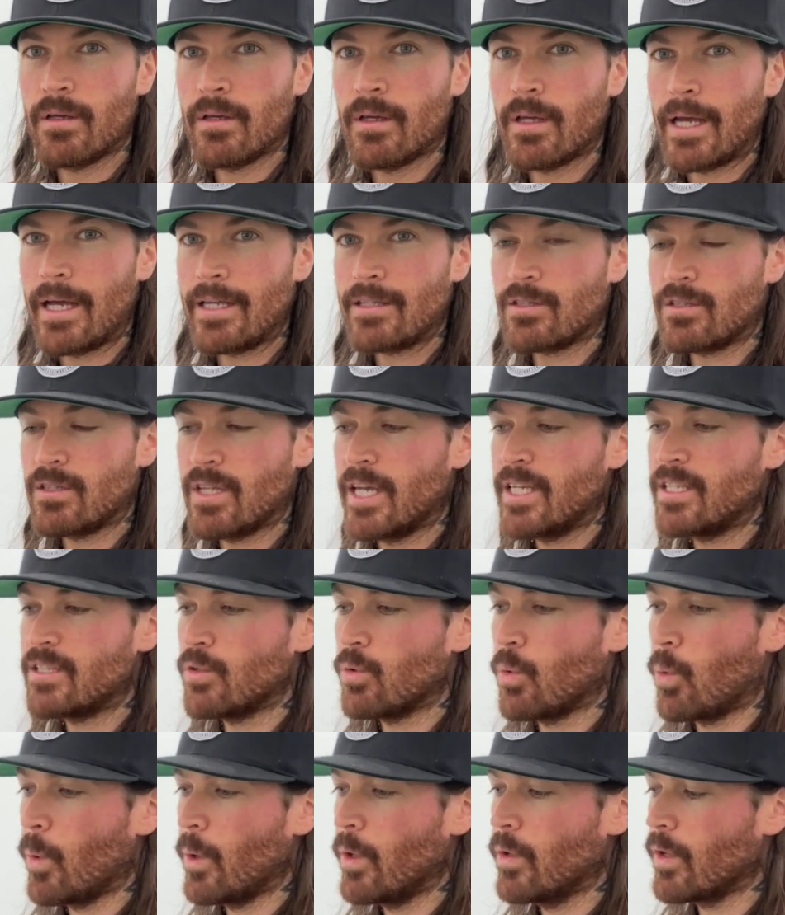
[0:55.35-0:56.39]
that's nice and
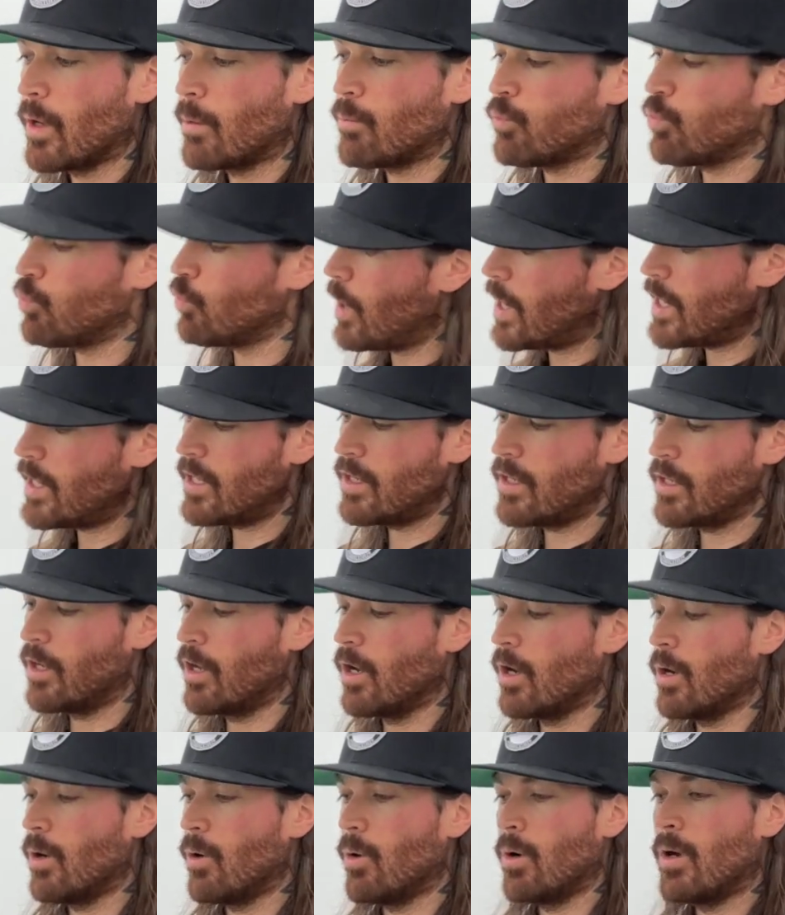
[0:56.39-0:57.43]
oiled up, ready to
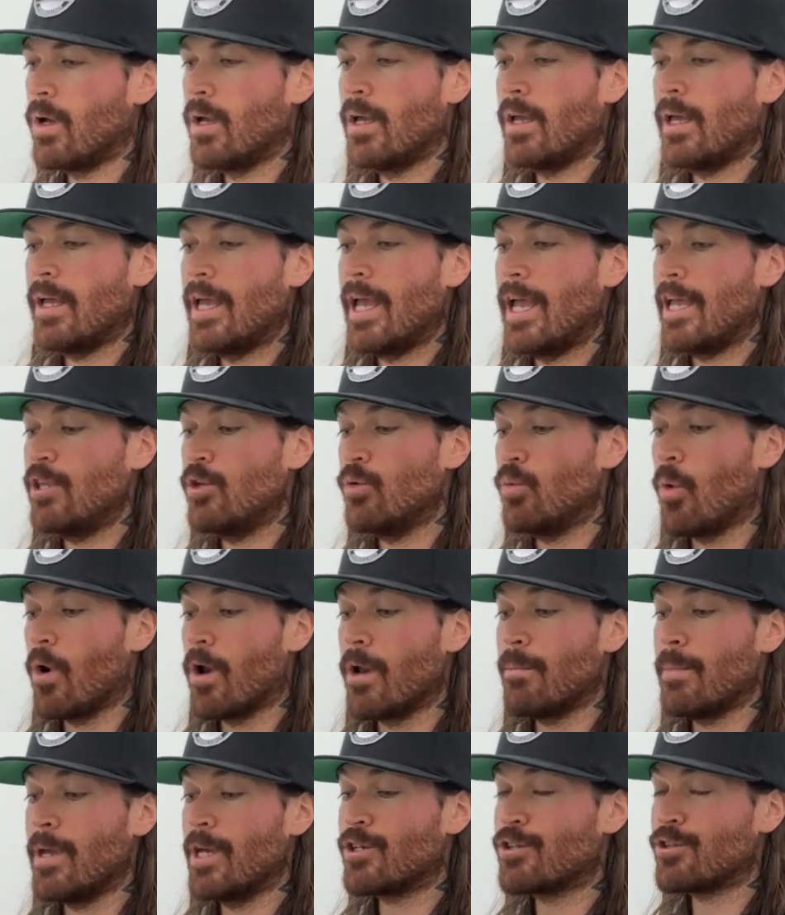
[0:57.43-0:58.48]
go. And you want to
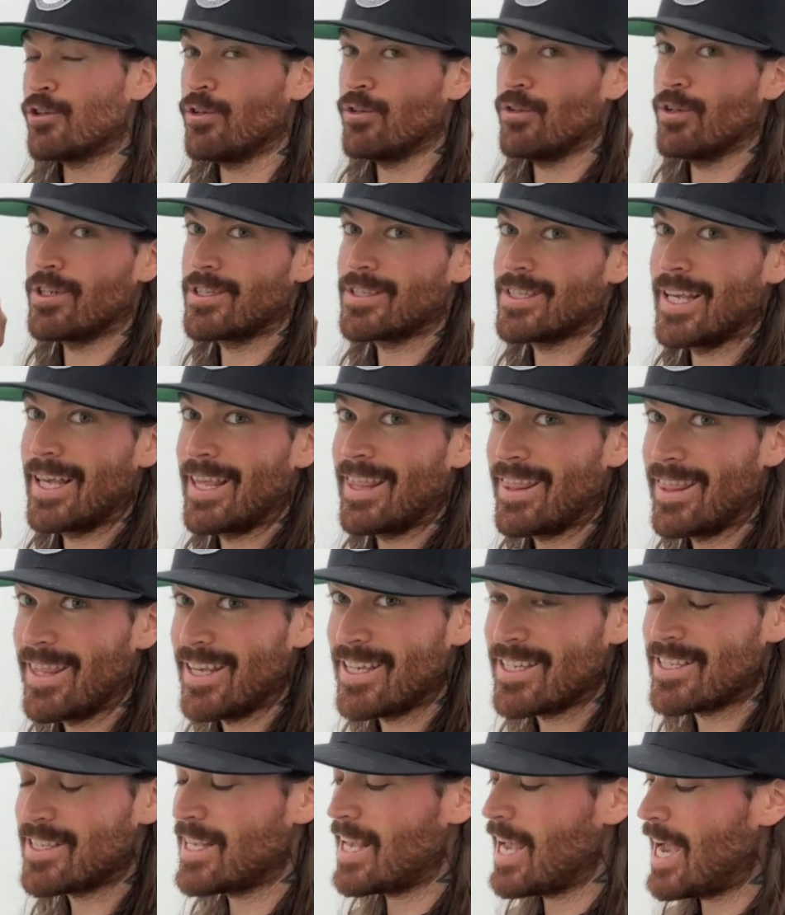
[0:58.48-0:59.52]
make sure it looks like
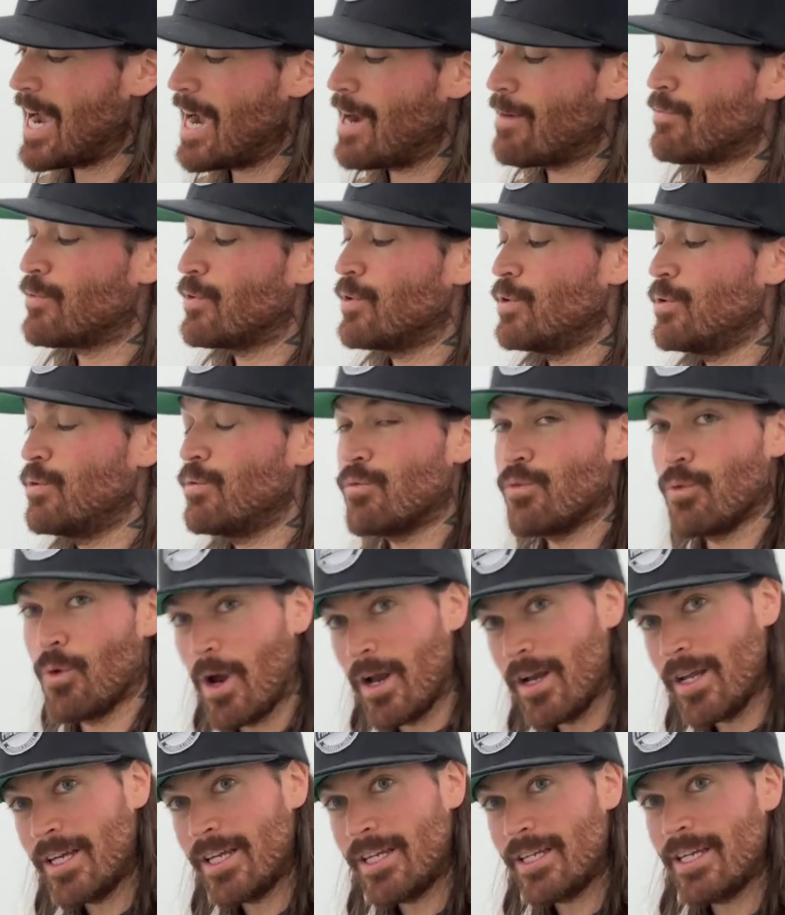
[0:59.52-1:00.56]
this after you've
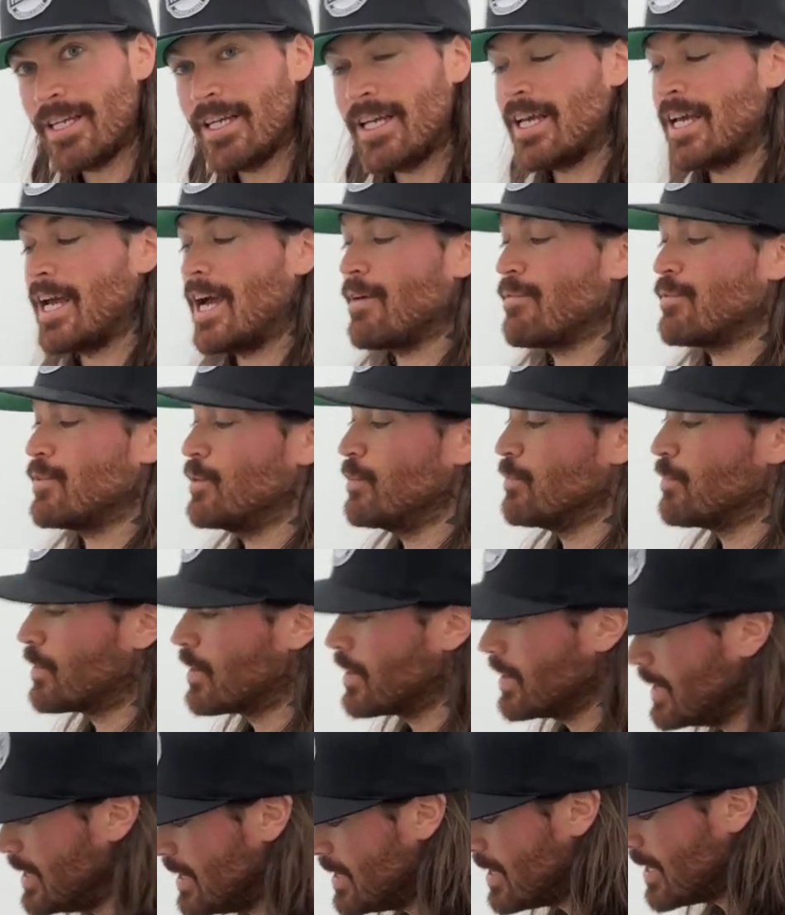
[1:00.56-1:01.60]
run it, after you've
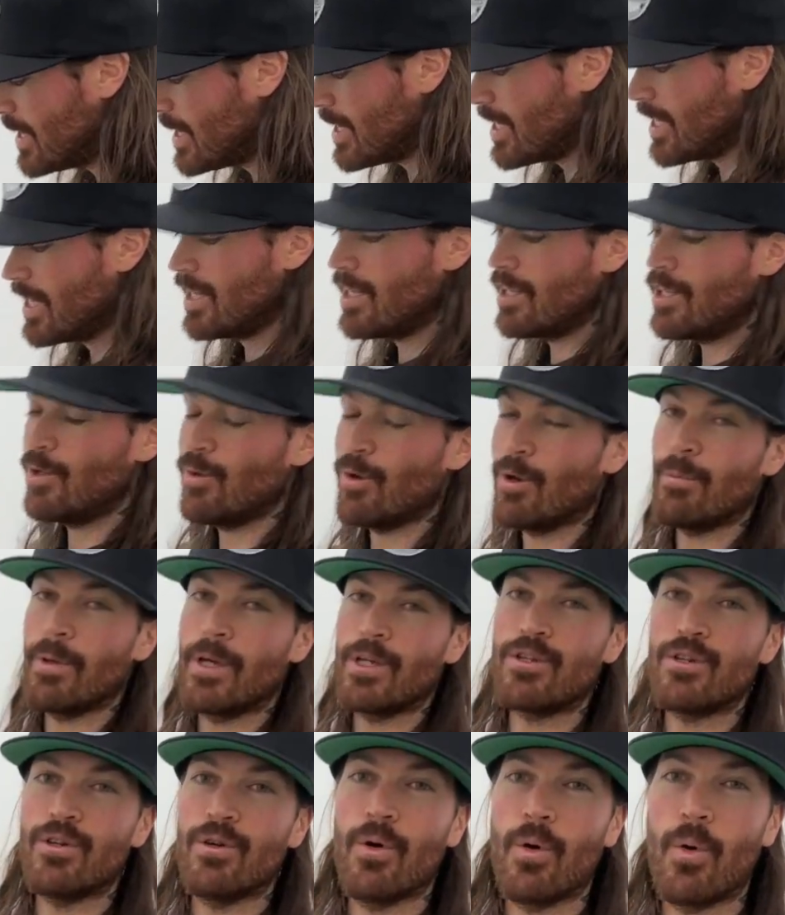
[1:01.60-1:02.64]
cleaned it. You want to make
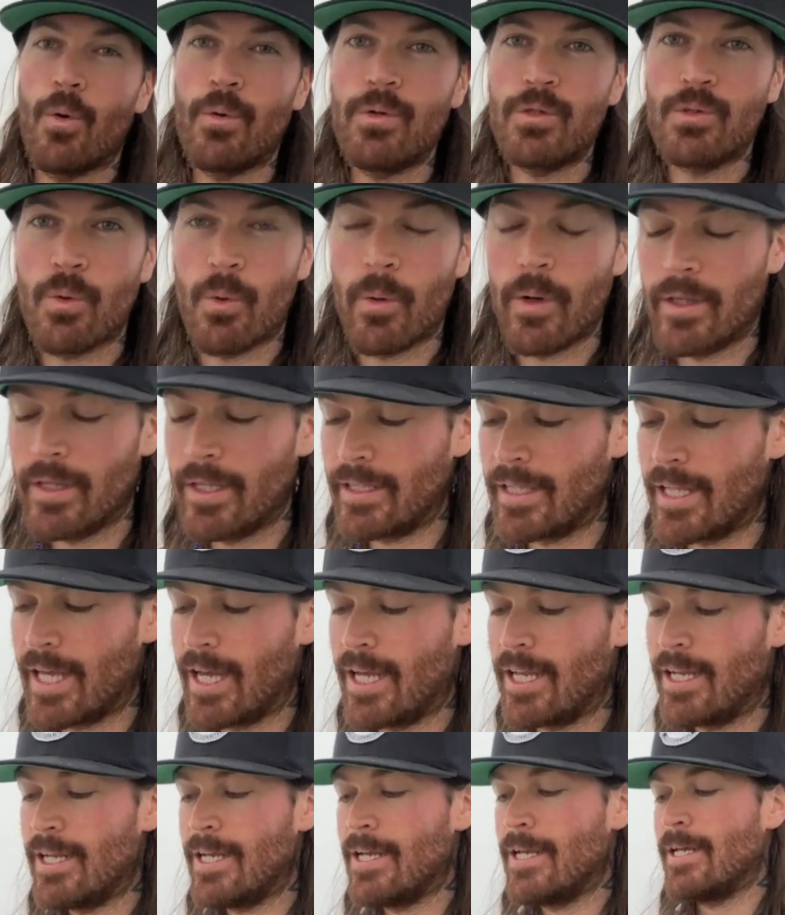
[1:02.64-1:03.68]
sure you're always oiling
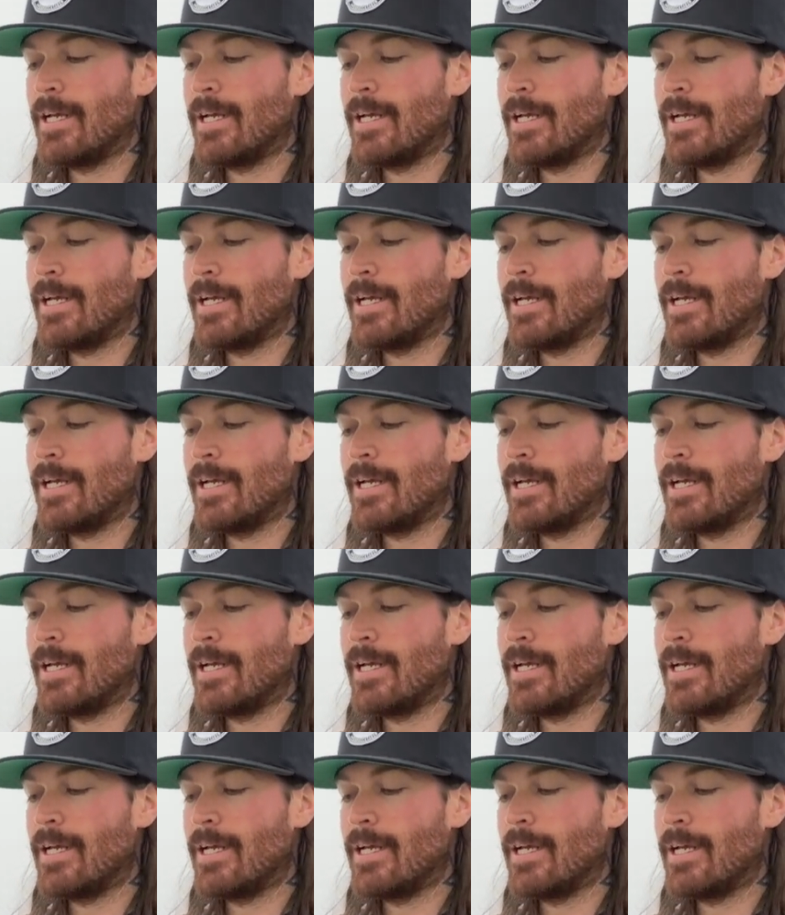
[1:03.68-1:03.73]
that.